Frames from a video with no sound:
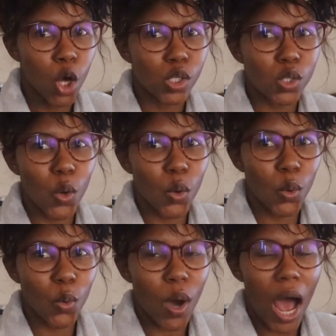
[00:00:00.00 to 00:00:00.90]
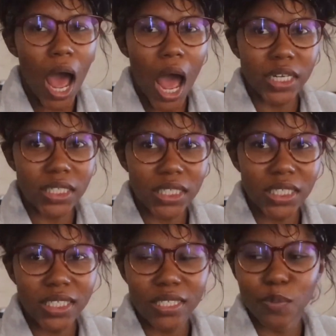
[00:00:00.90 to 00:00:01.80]
So I
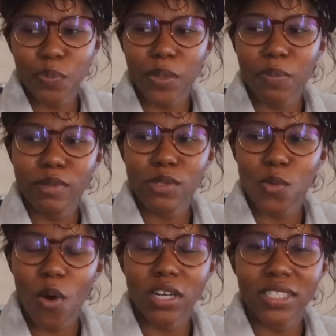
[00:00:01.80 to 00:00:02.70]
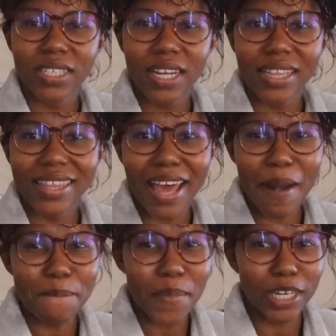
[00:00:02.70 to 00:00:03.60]
need people to watch
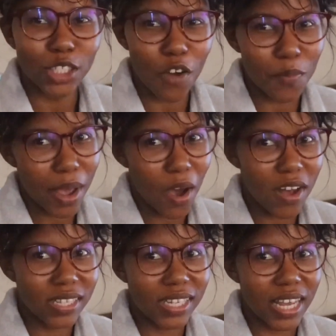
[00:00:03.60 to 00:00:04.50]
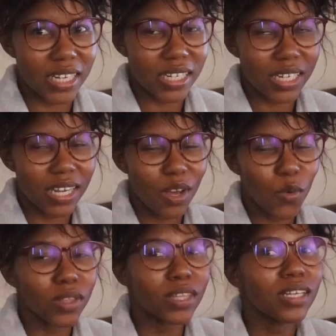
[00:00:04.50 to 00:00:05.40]
that much of my content
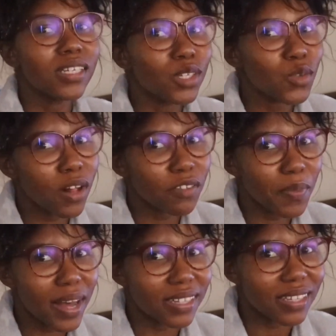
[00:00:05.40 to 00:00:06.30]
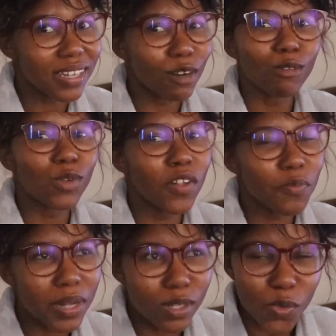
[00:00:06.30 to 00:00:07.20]
within 12 months. And the 12
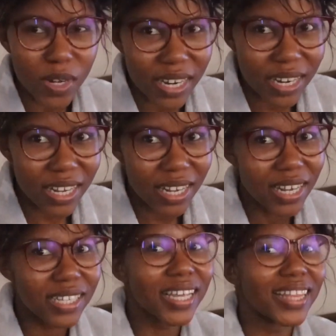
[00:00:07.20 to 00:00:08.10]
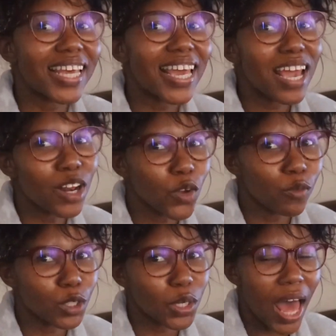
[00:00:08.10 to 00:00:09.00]
months only me, it's at the end
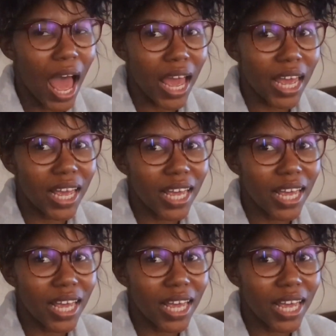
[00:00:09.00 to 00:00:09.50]
of July.